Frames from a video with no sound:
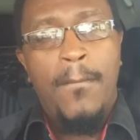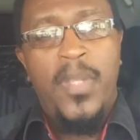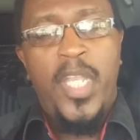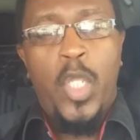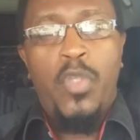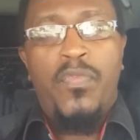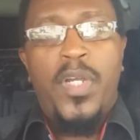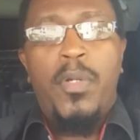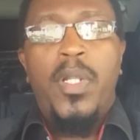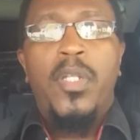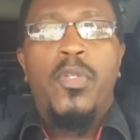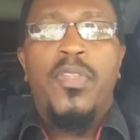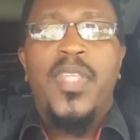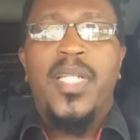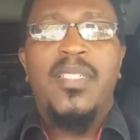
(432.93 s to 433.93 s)
Now, you very well
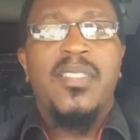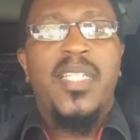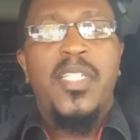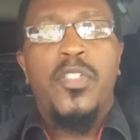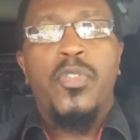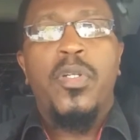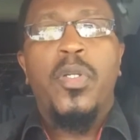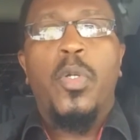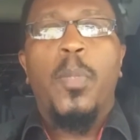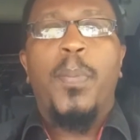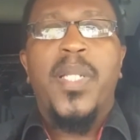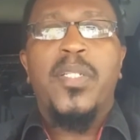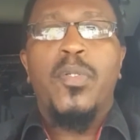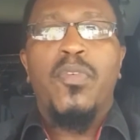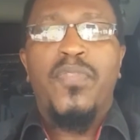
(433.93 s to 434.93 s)
know that the historical
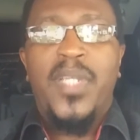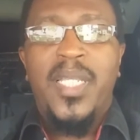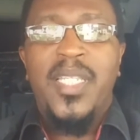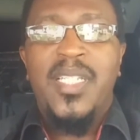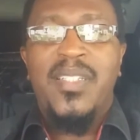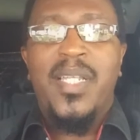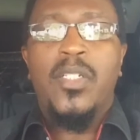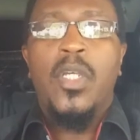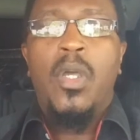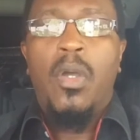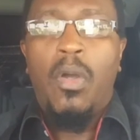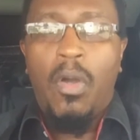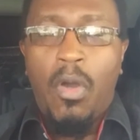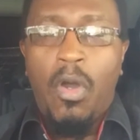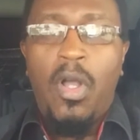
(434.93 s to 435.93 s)
pattern of Kenya is that
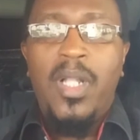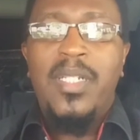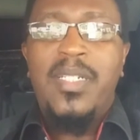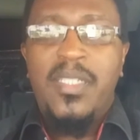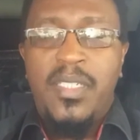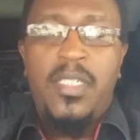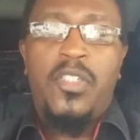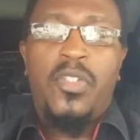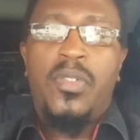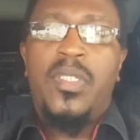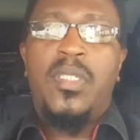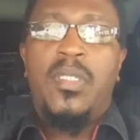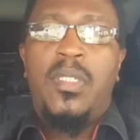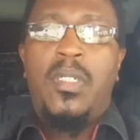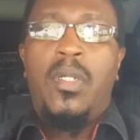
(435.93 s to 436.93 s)
all
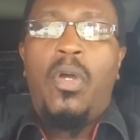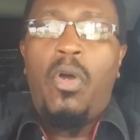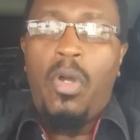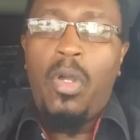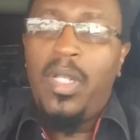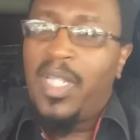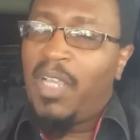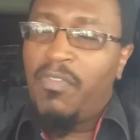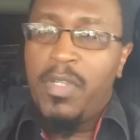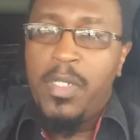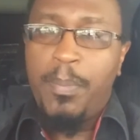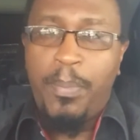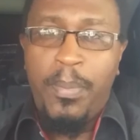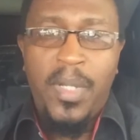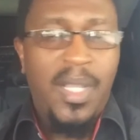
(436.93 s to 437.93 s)
decisions, all
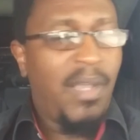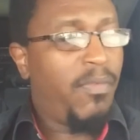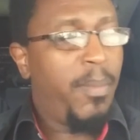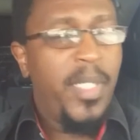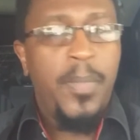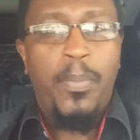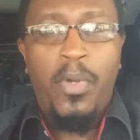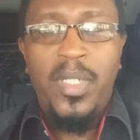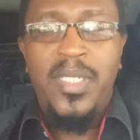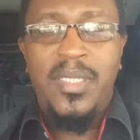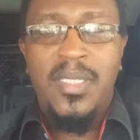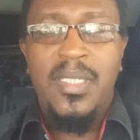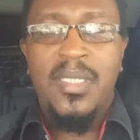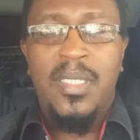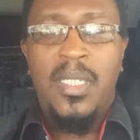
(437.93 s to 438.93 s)
government
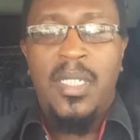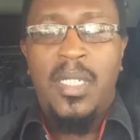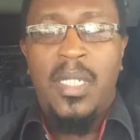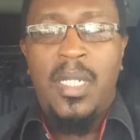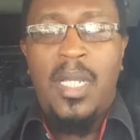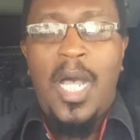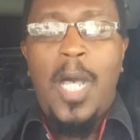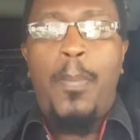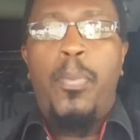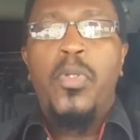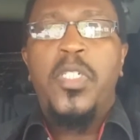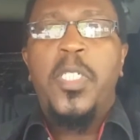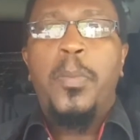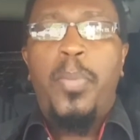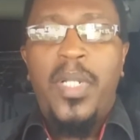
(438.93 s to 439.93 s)
policies are
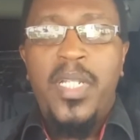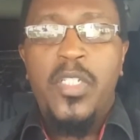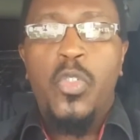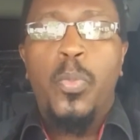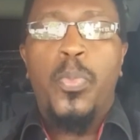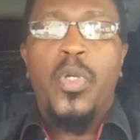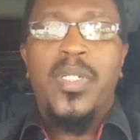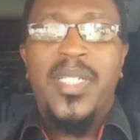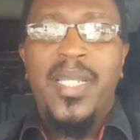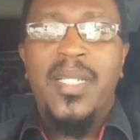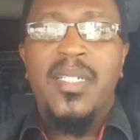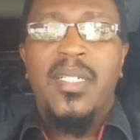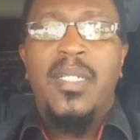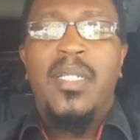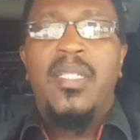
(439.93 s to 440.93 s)
put in place to
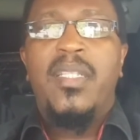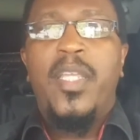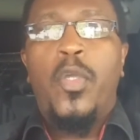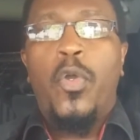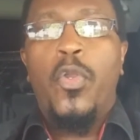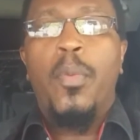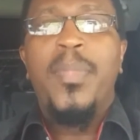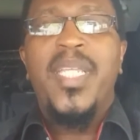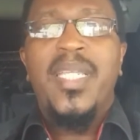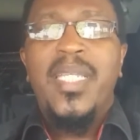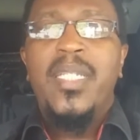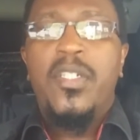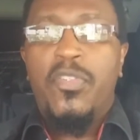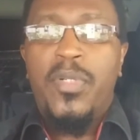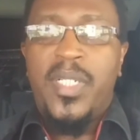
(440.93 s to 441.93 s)
protect the economic
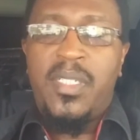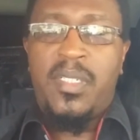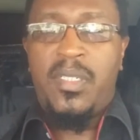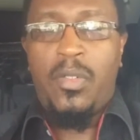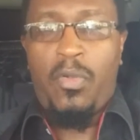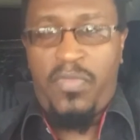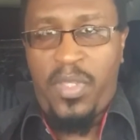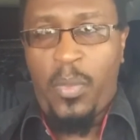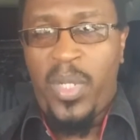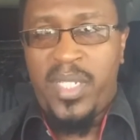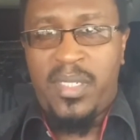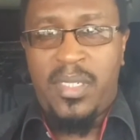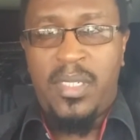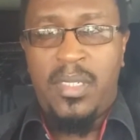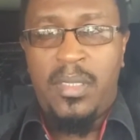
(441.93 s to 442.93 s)
interests of the
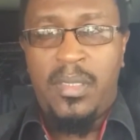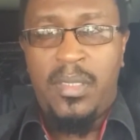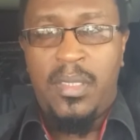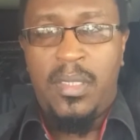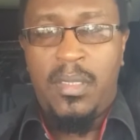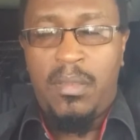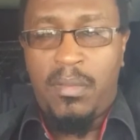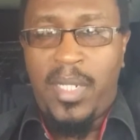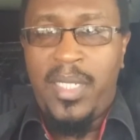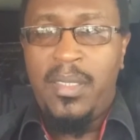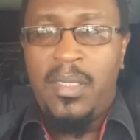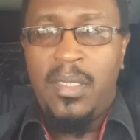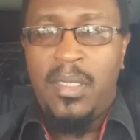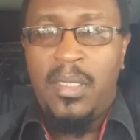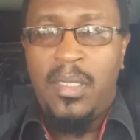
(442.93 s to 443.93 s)
West,
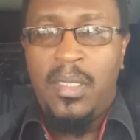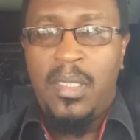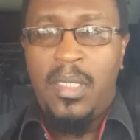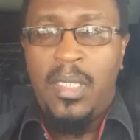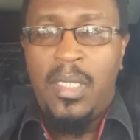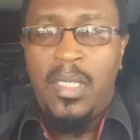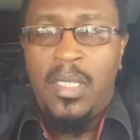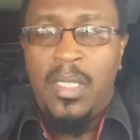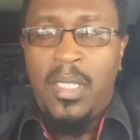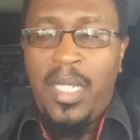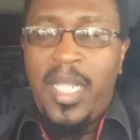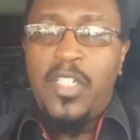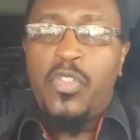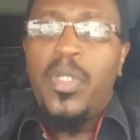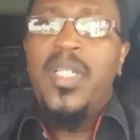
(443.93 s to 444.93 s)
right?
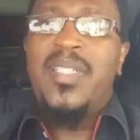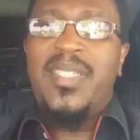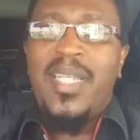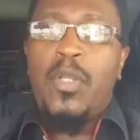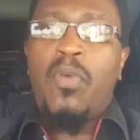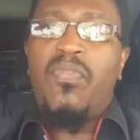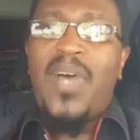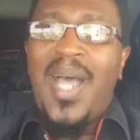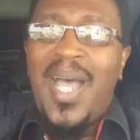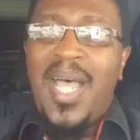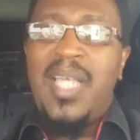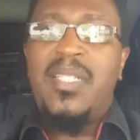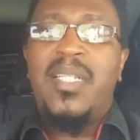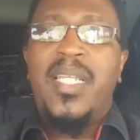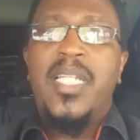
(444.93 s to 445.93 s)
And so instead of
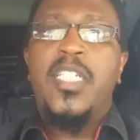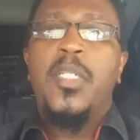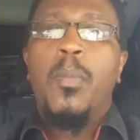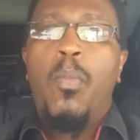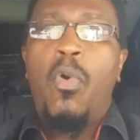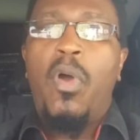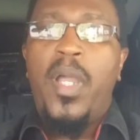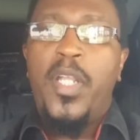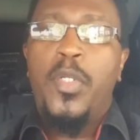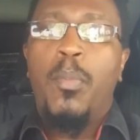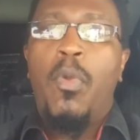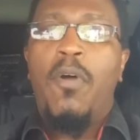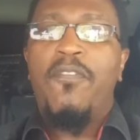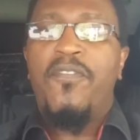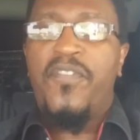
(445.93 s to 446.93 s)
us getting more and
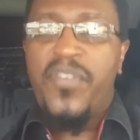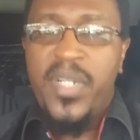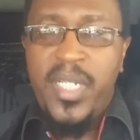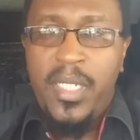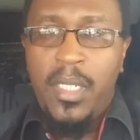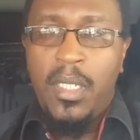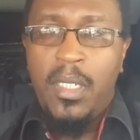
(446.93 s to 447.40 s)
more free